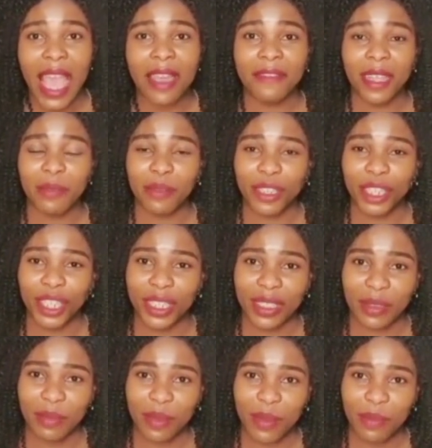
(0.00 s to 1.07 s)
After
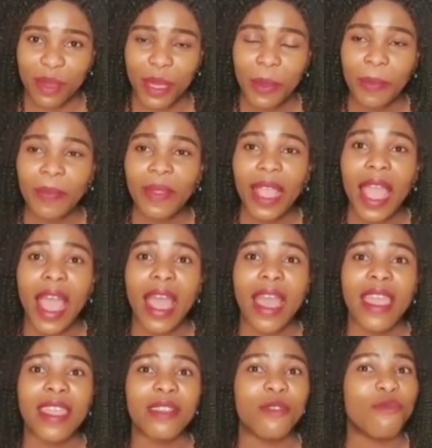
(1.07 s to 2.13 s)
pushing the baby,
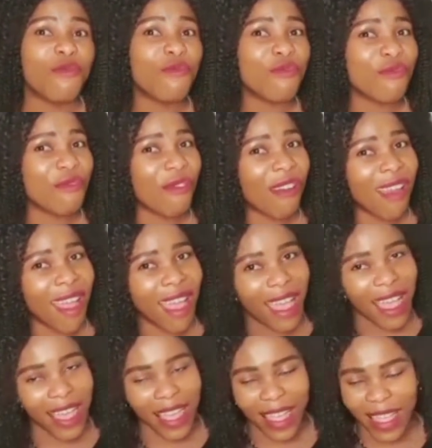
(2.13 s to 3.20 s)
I
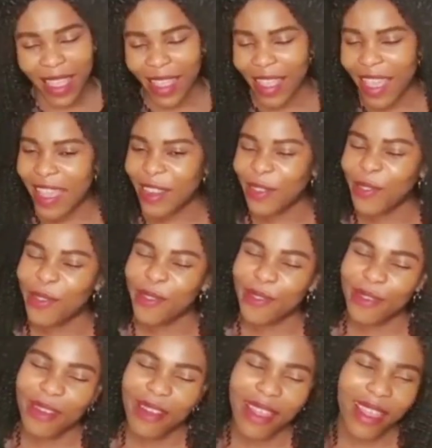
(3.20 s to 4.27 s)
cry and
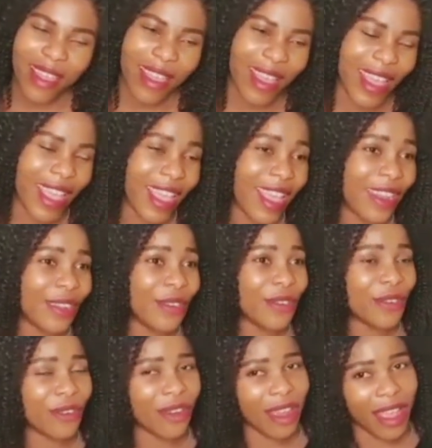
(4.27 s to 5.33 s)
cry and
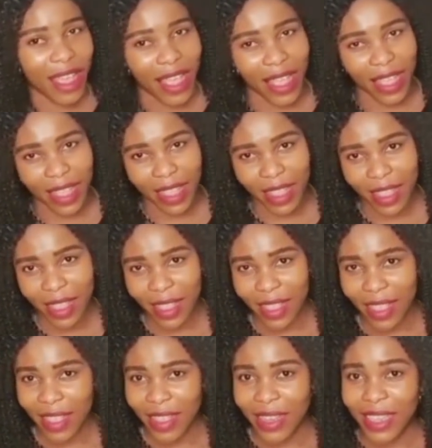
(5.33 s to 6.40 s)
cry.
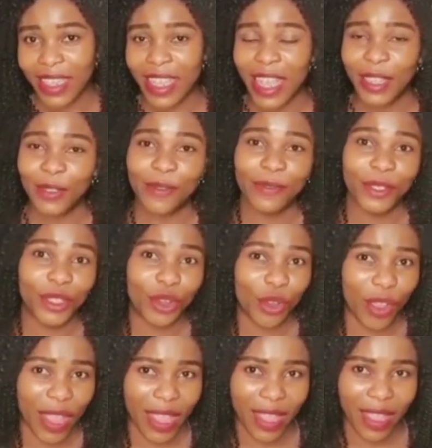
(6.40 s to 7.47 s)
Tears of
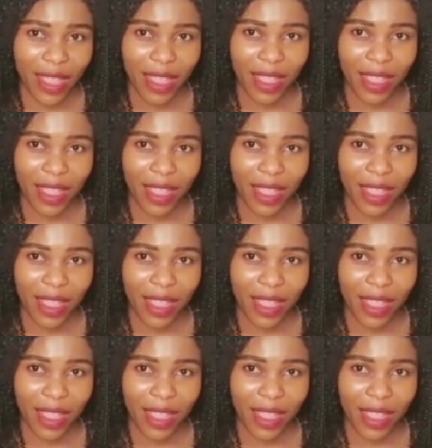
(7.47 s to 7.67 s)
joy.